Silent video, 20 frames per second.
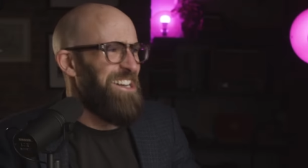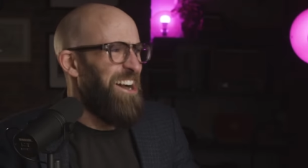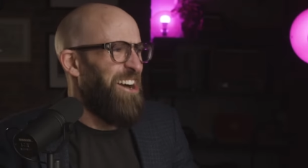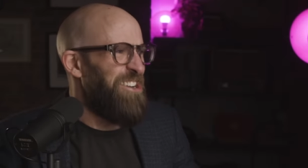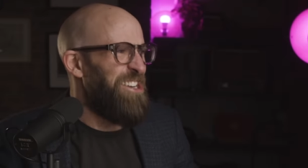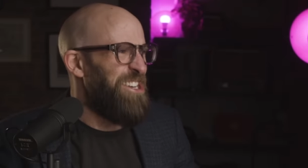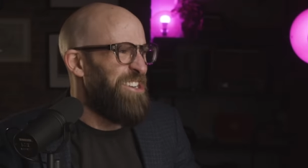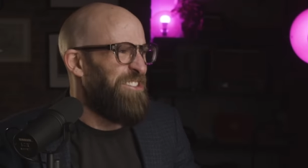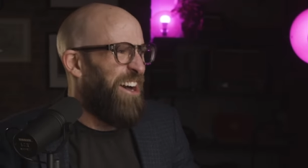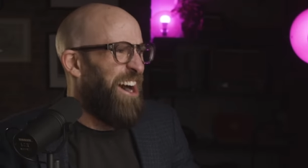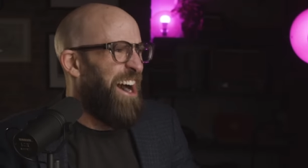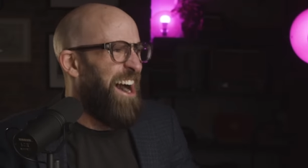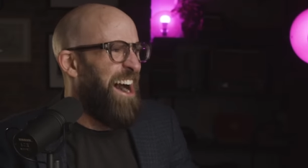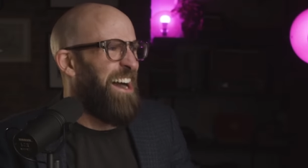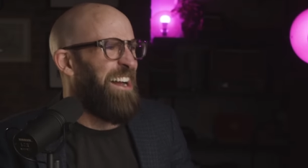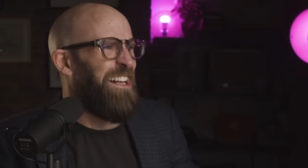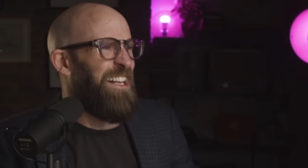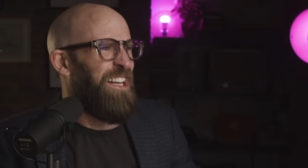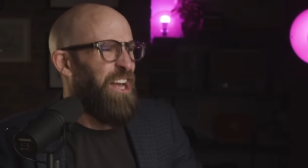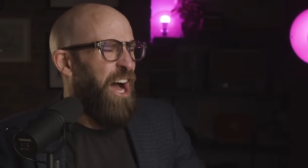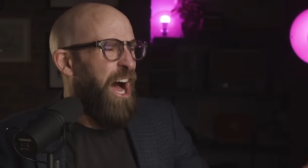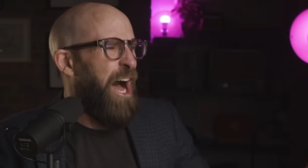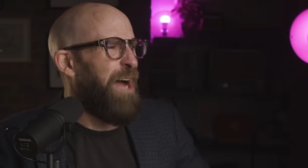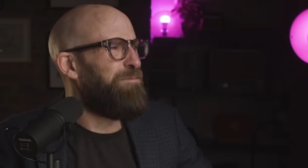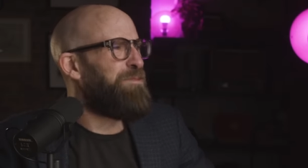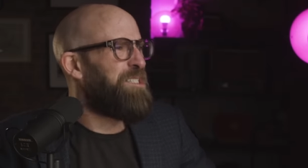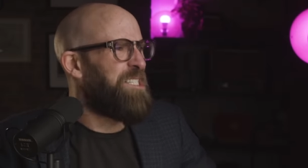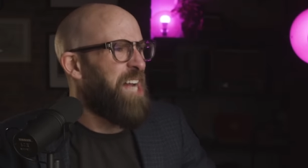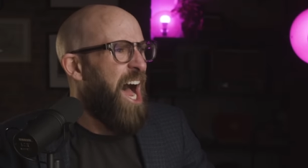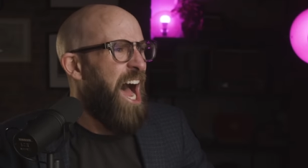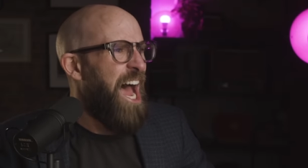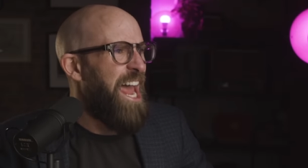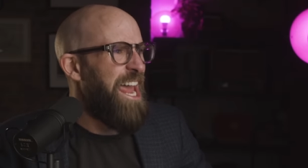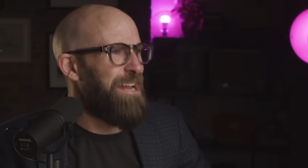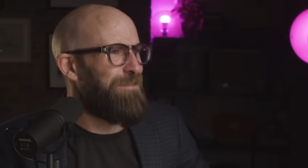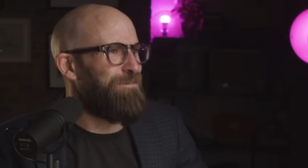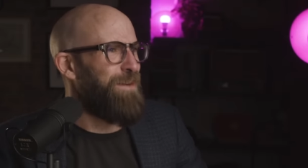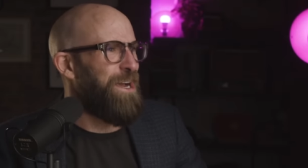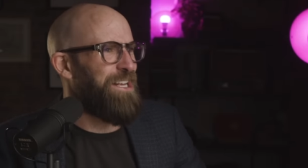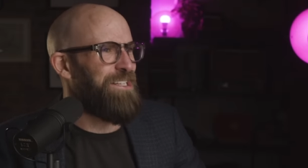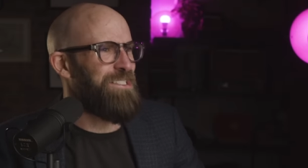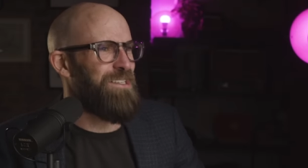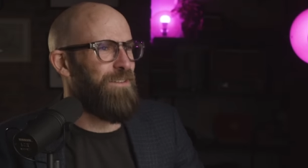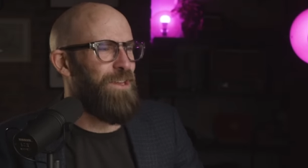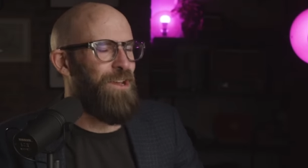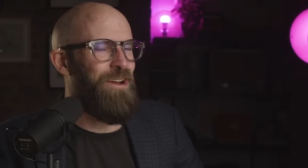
know you are. I'm dying because of